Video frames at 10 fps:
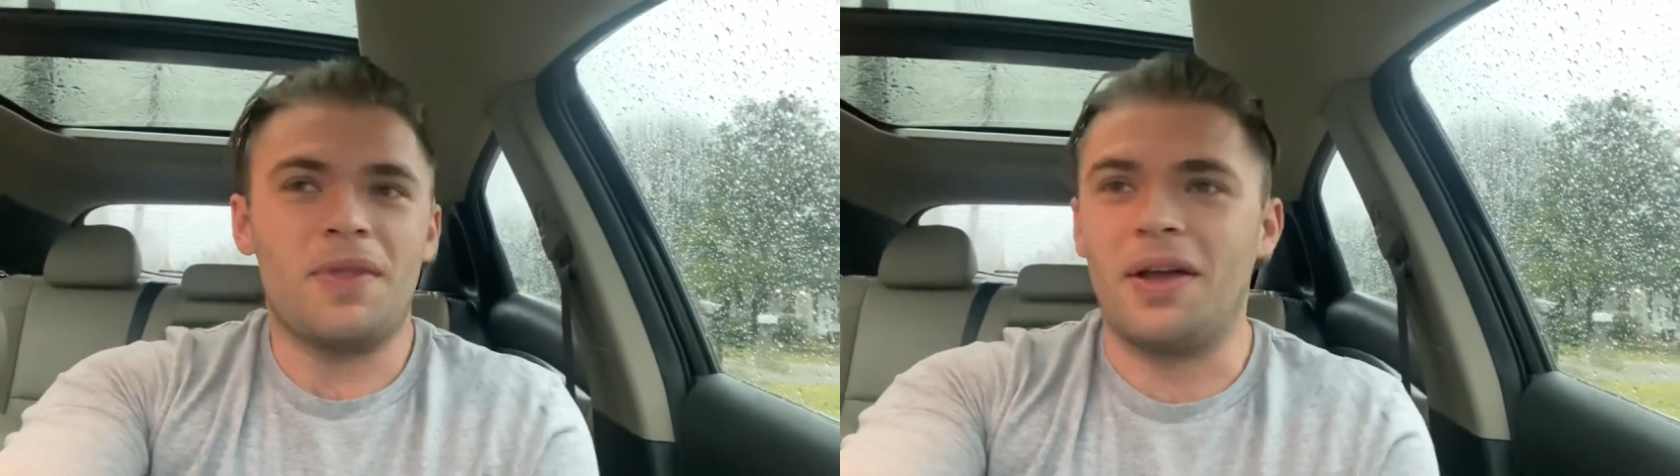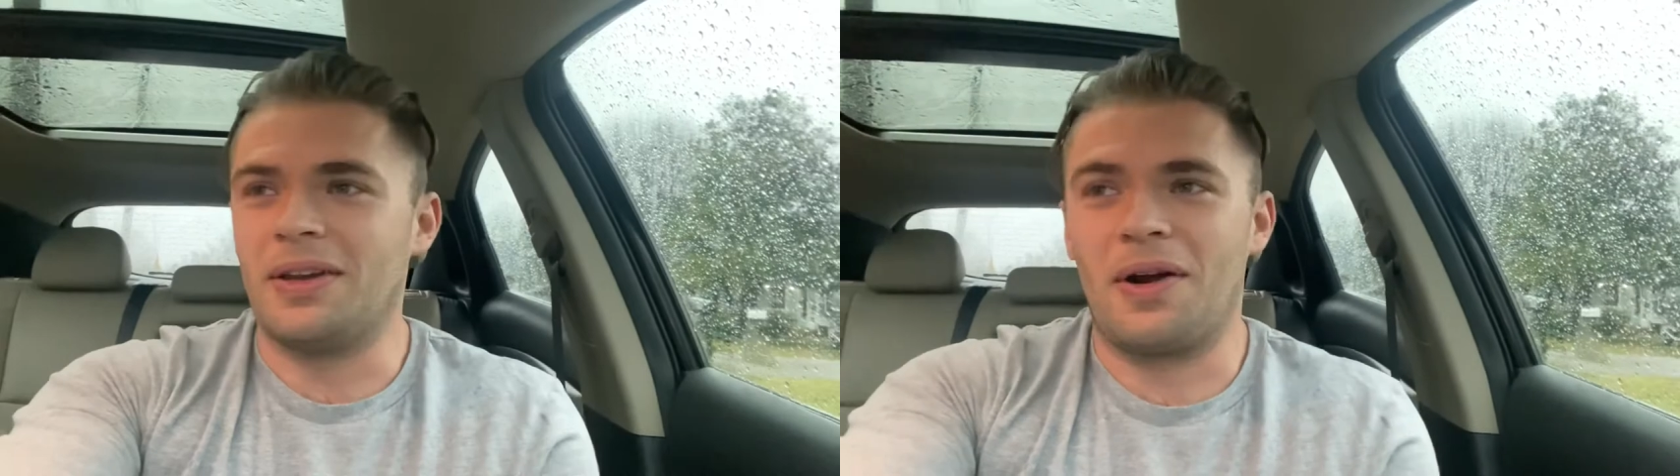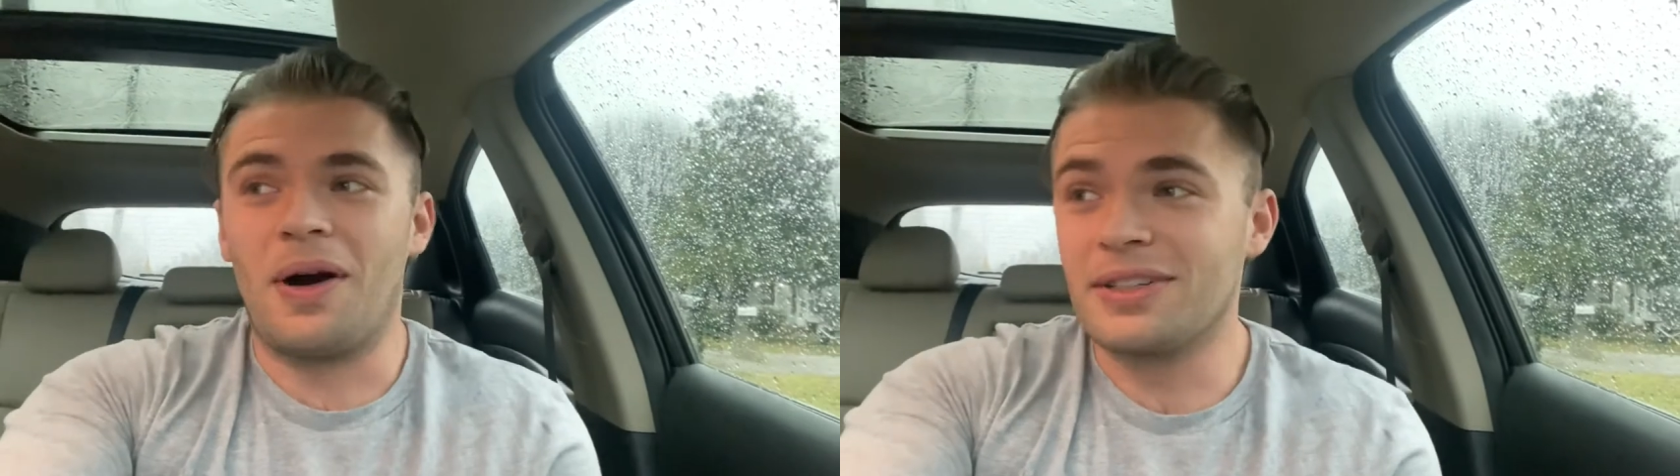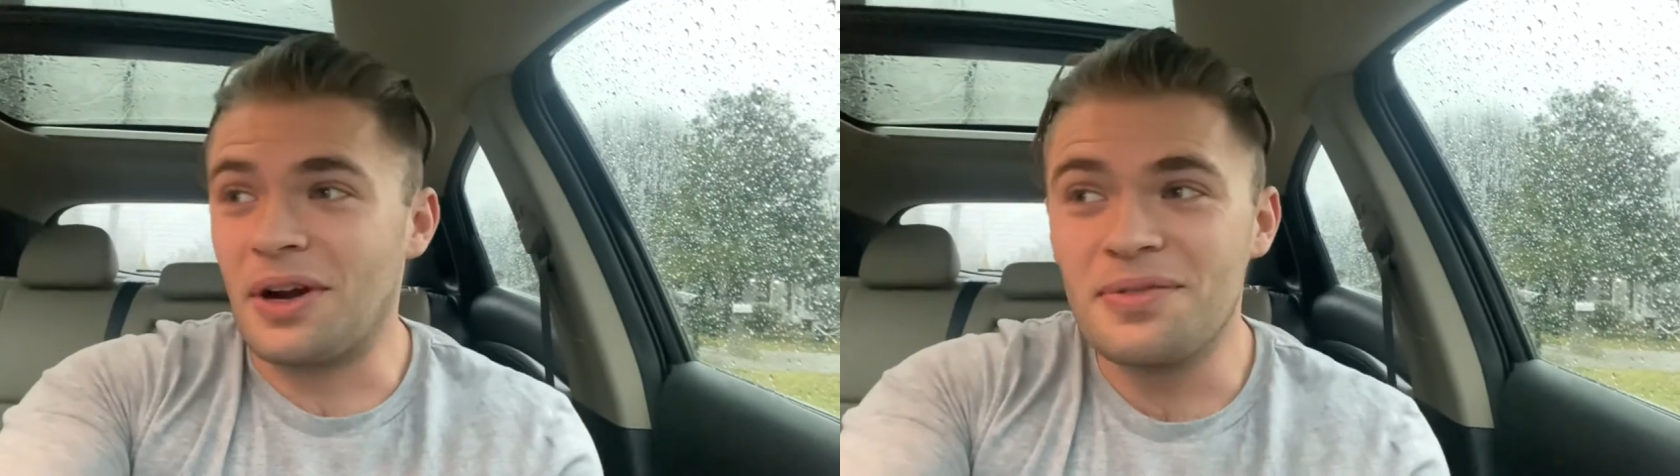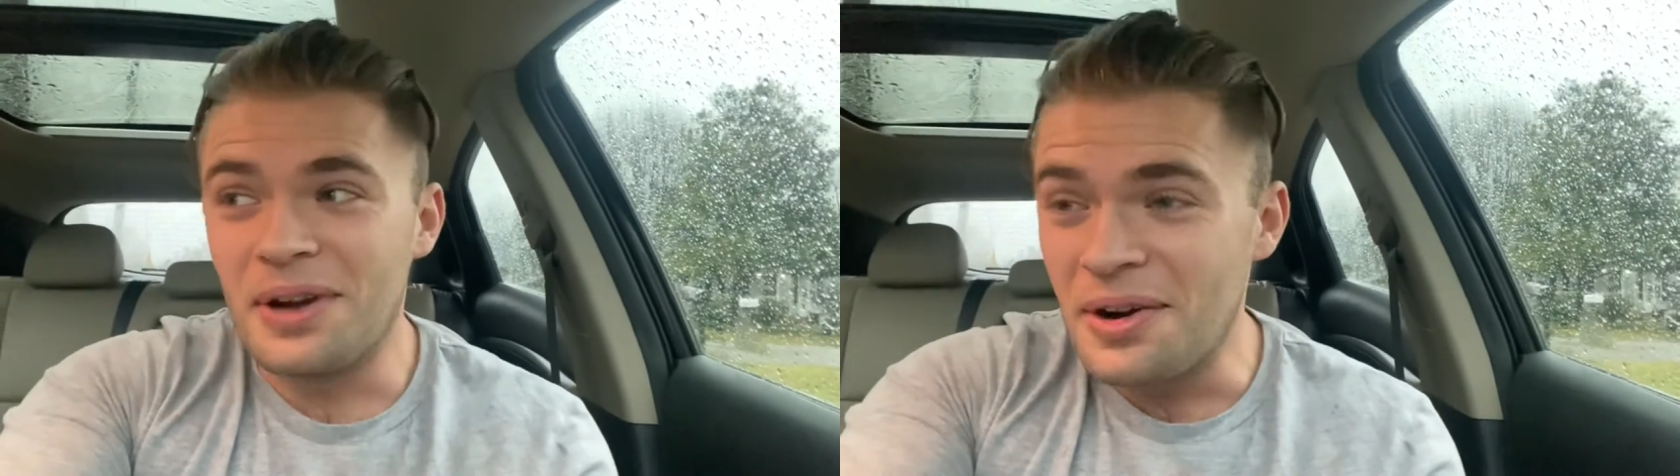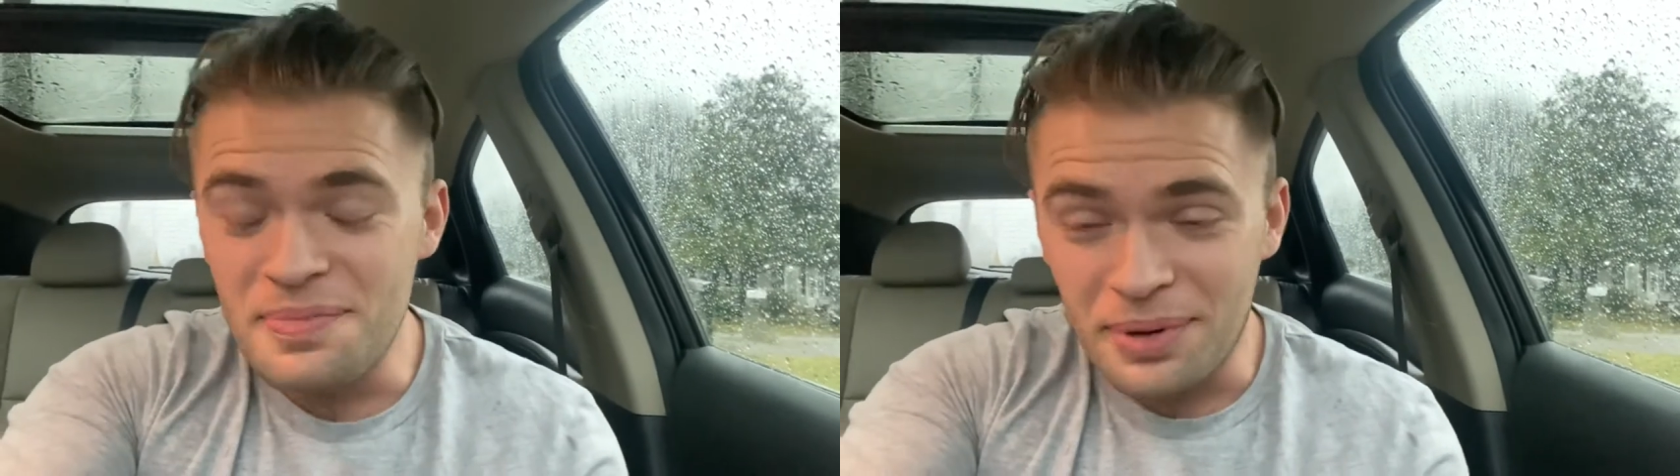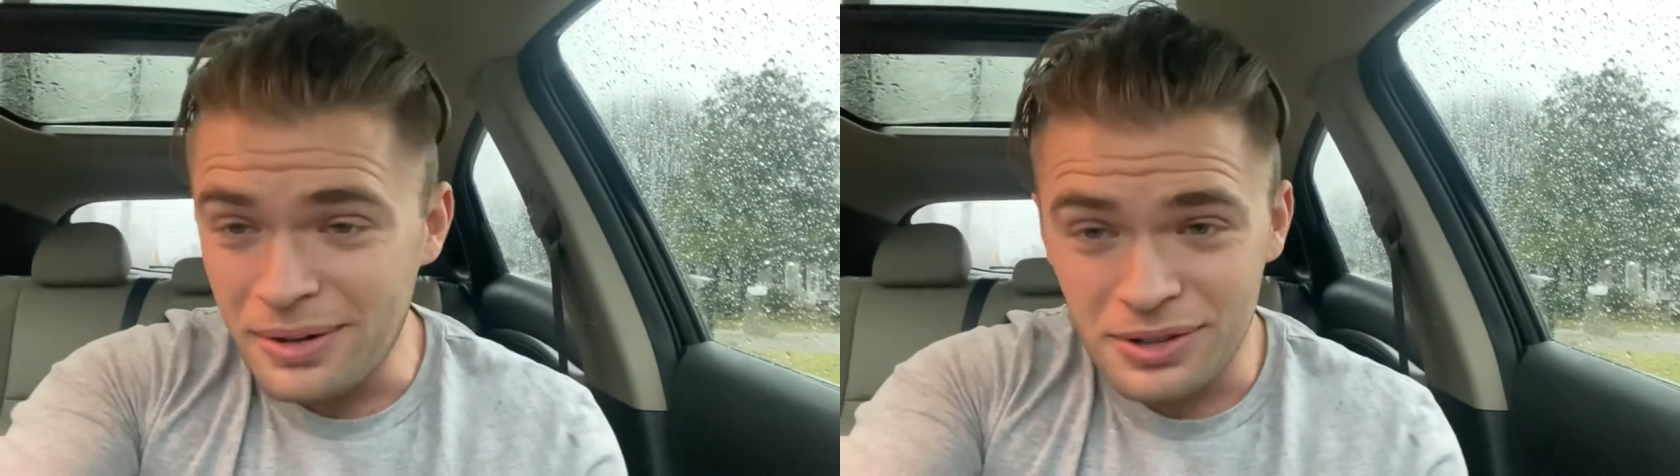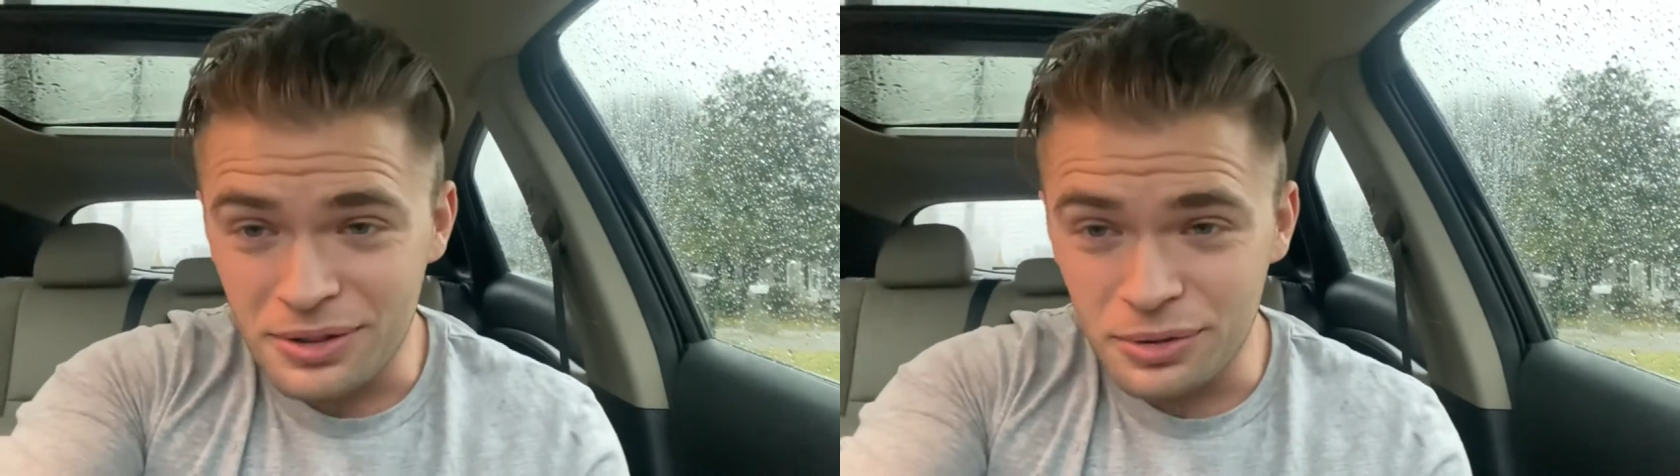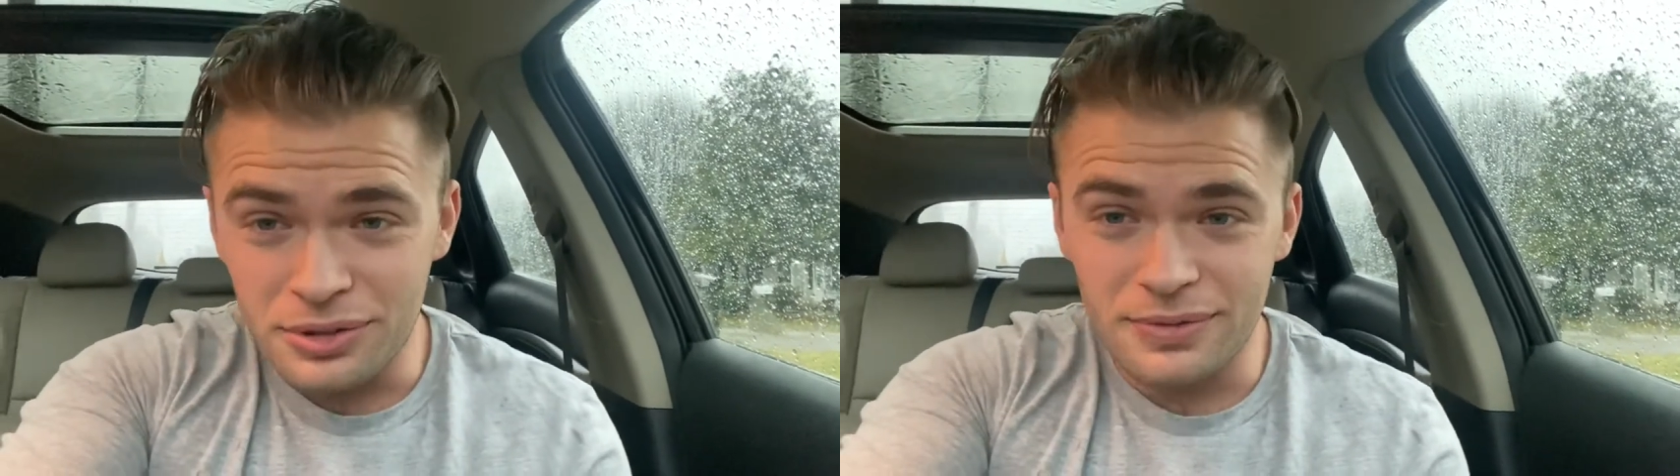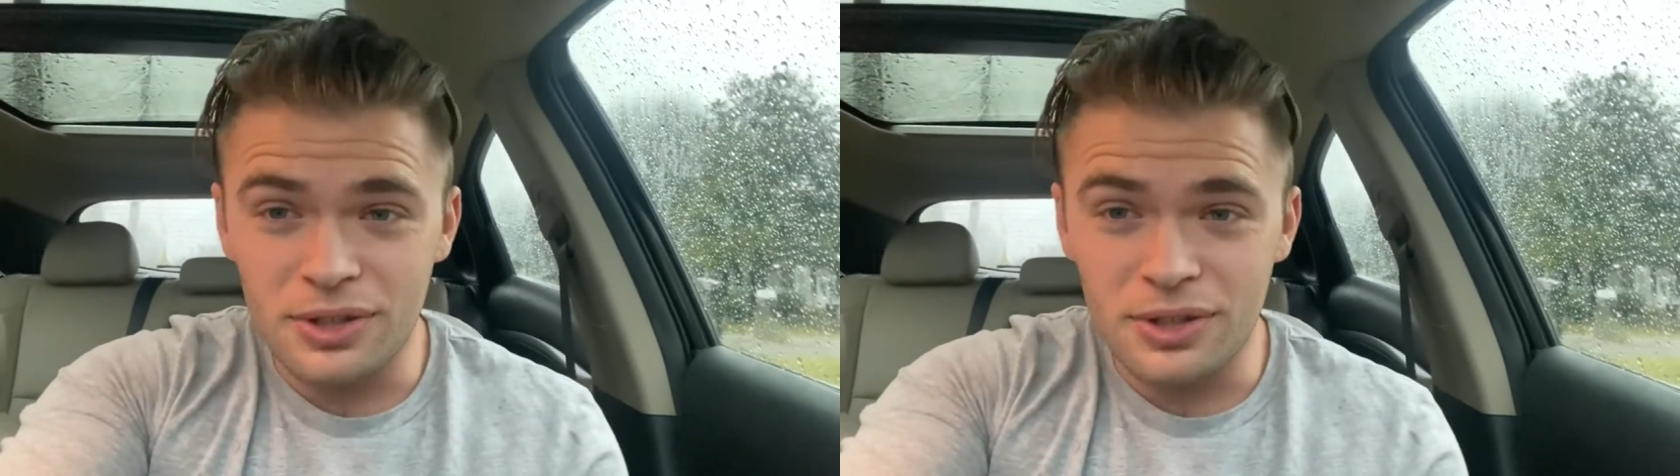you know, I don't know protocols of